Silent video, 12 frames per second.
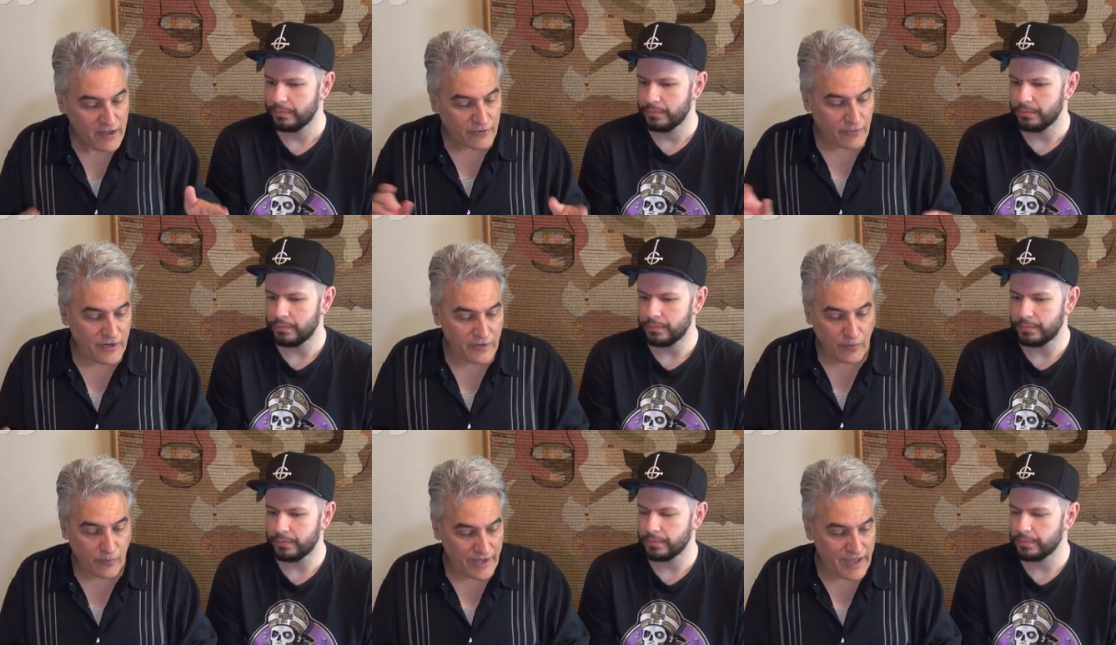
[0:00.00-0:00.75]
Speaker 1: So
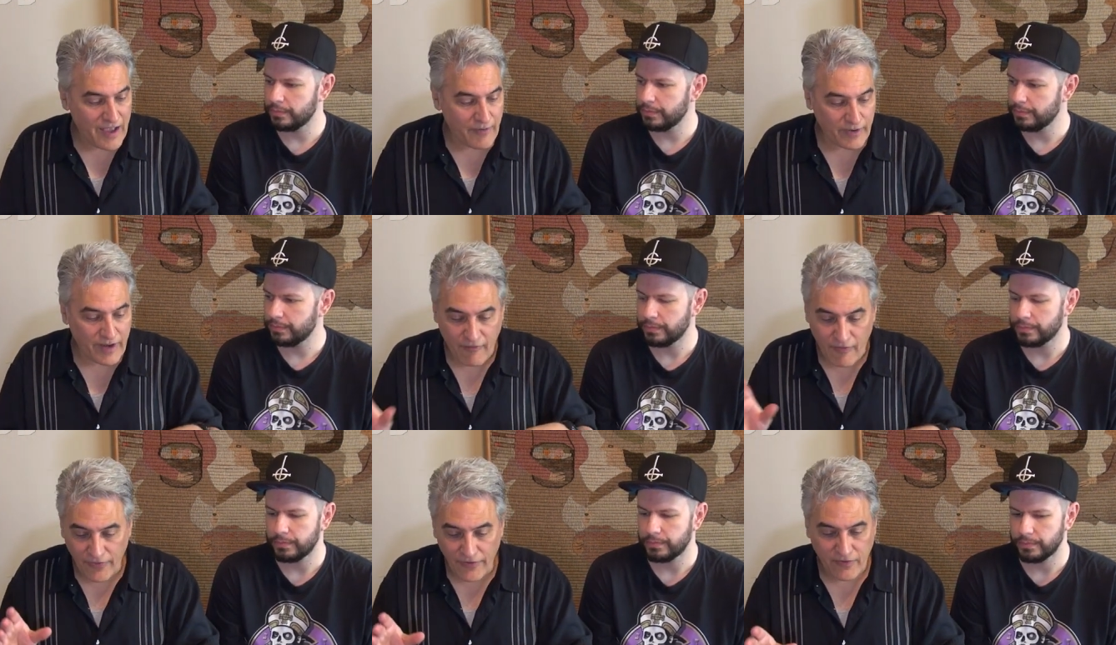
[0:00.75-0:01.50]
here's what we have. We
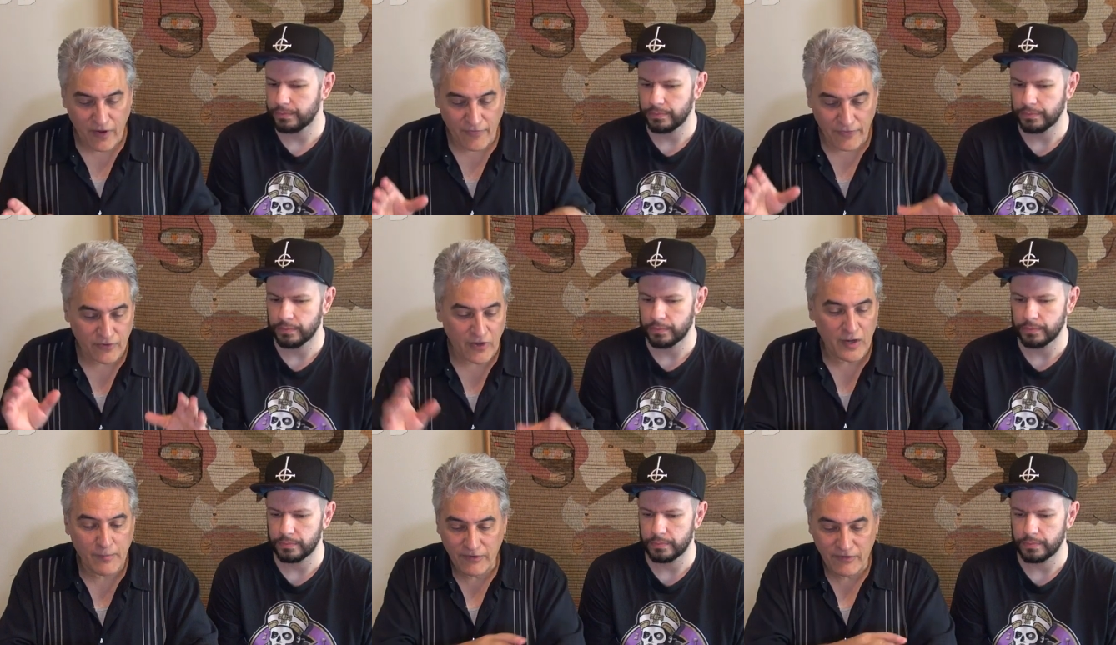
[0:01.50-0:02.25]
have all these
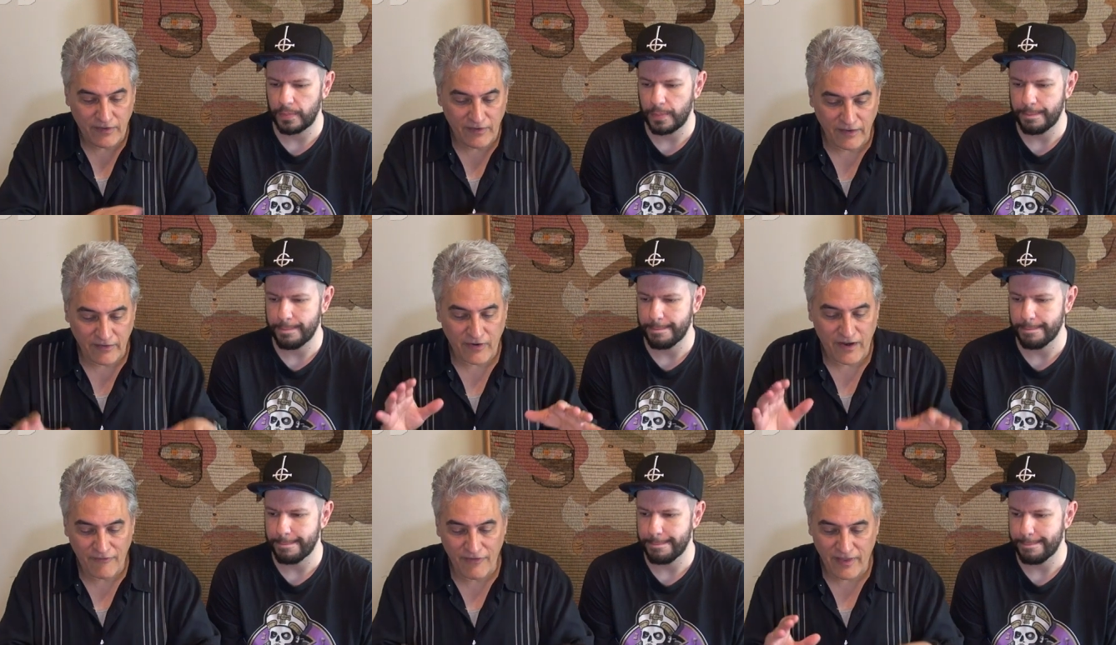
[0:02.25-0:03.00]
condiments. These
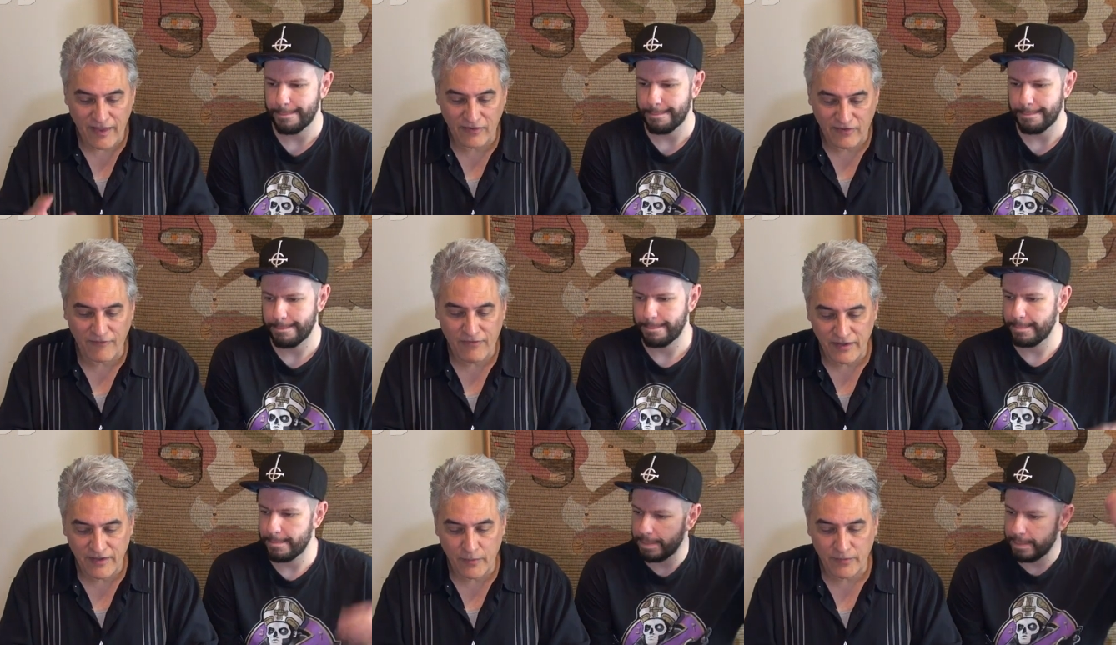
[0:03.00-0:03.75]
are
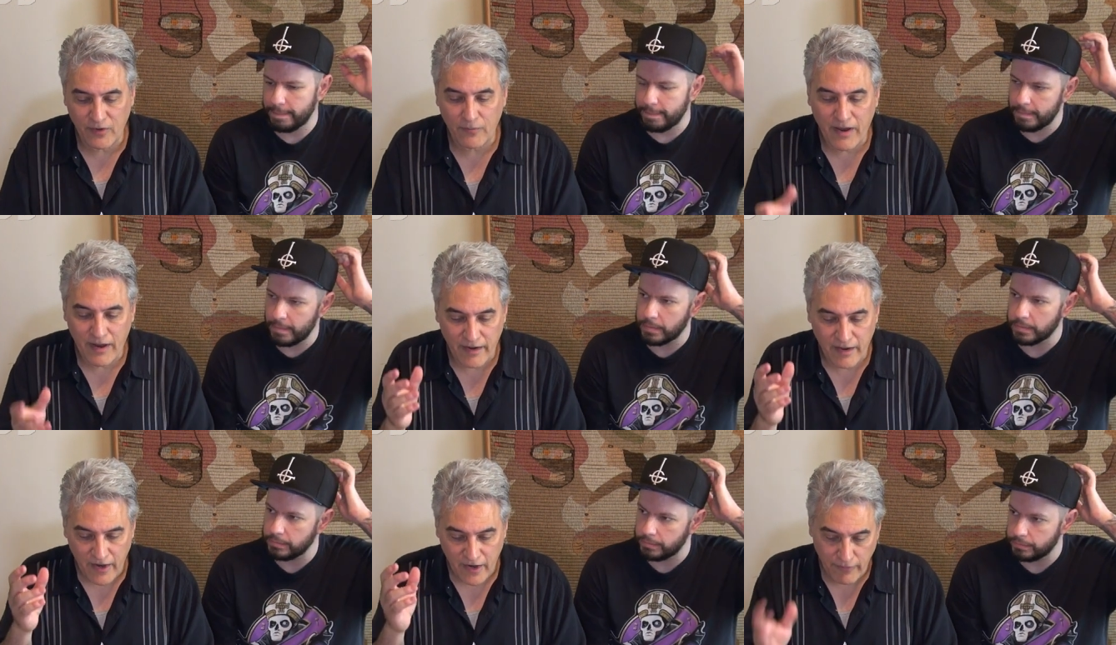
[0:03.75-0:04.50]
everything that was in
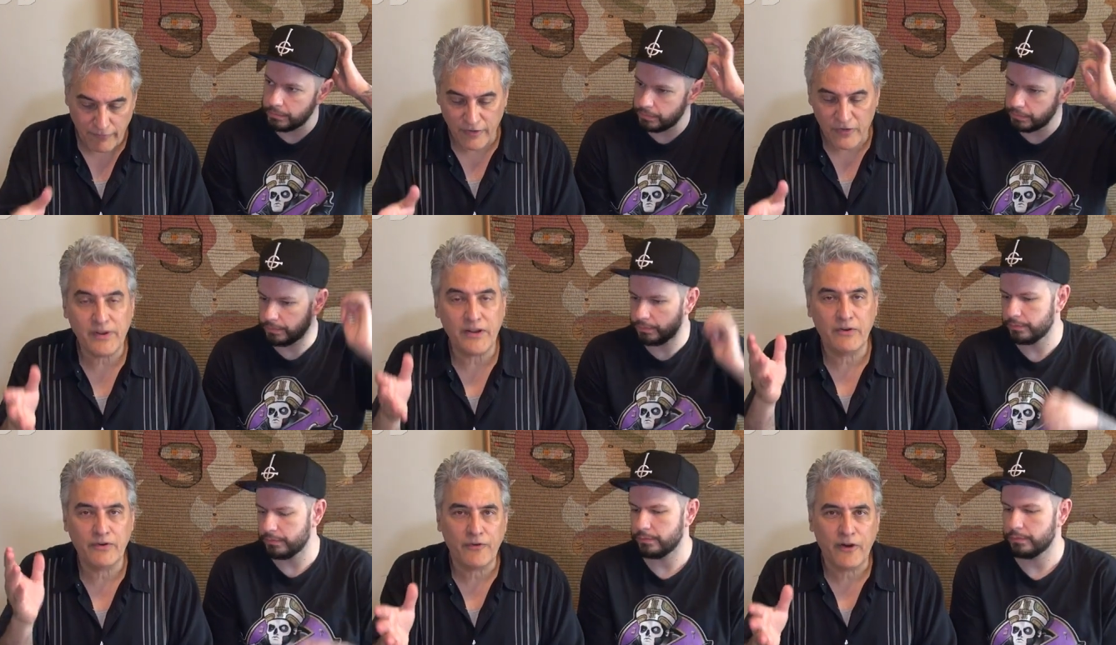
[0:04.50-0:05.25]
my
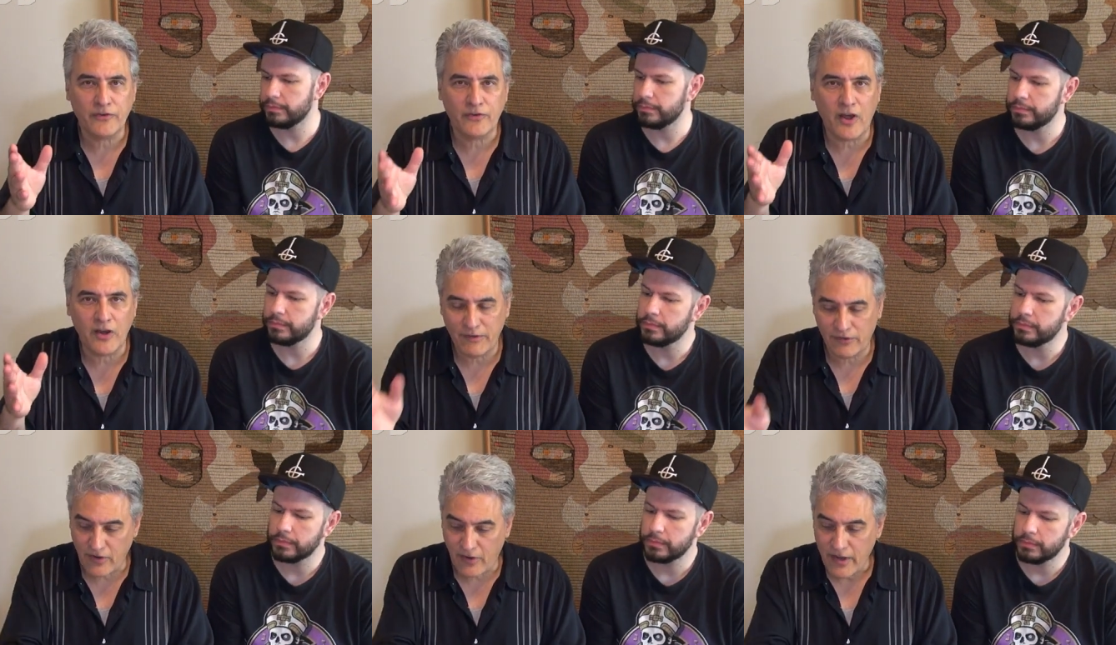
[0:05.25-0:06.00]
refrigerator as far as
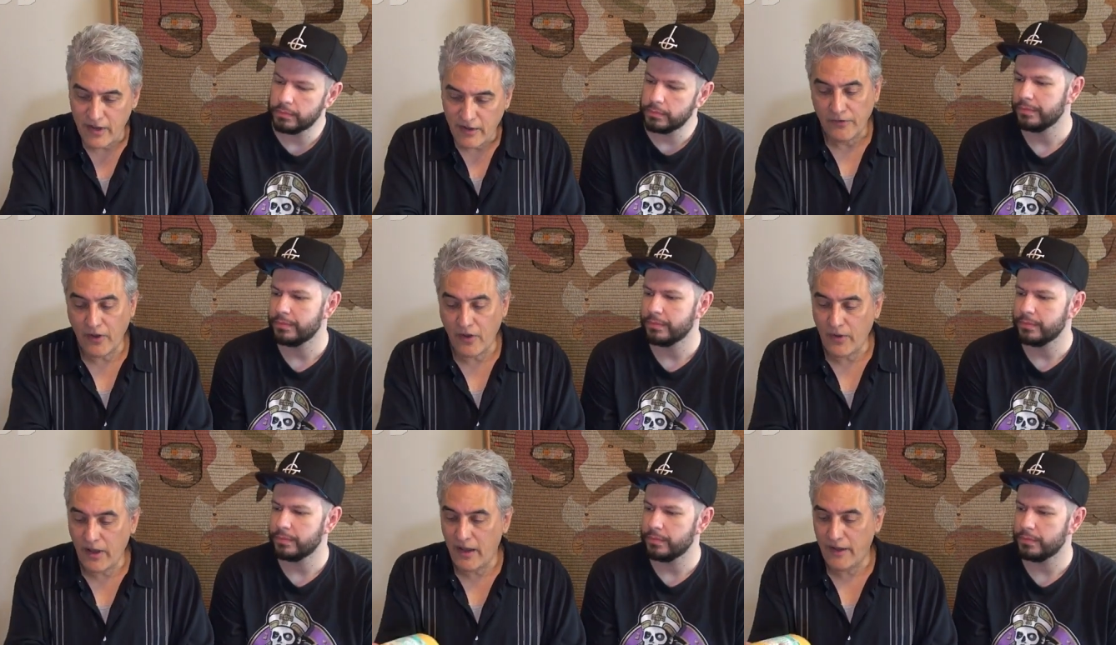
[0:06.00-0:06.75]
condiments go.
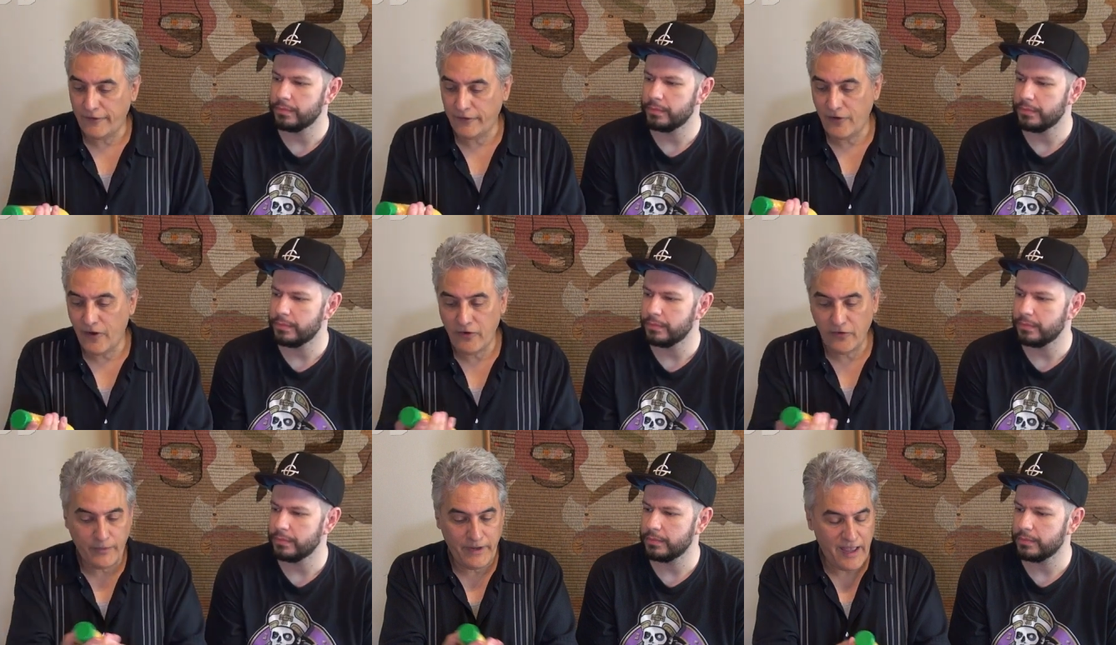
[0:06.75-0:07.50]
So for
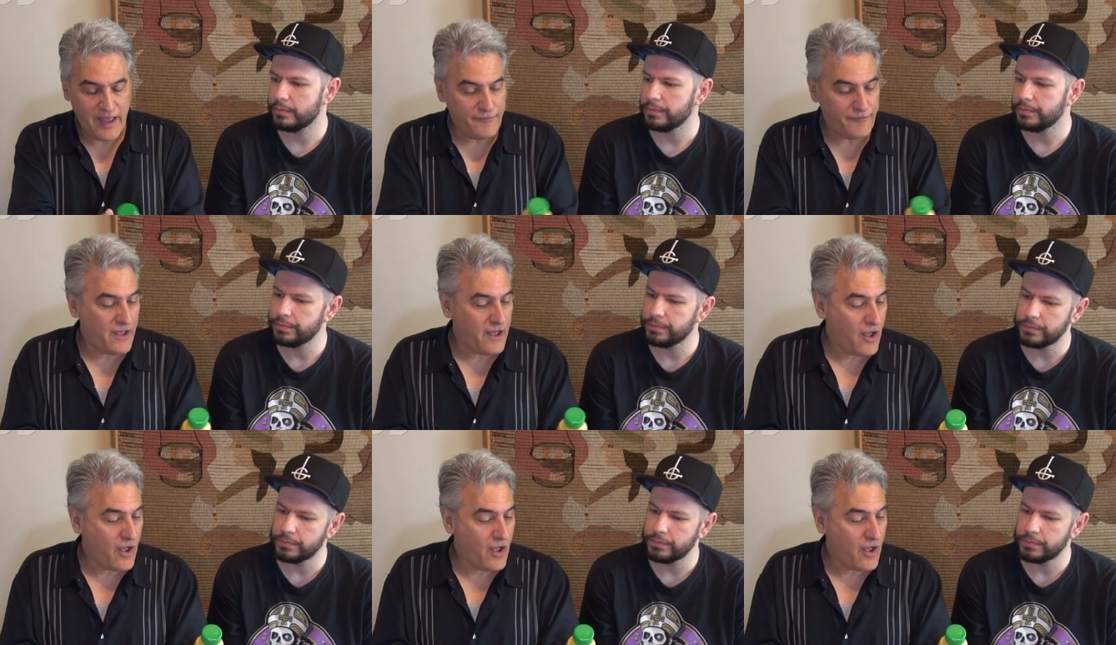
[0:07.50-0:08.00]
starters, we have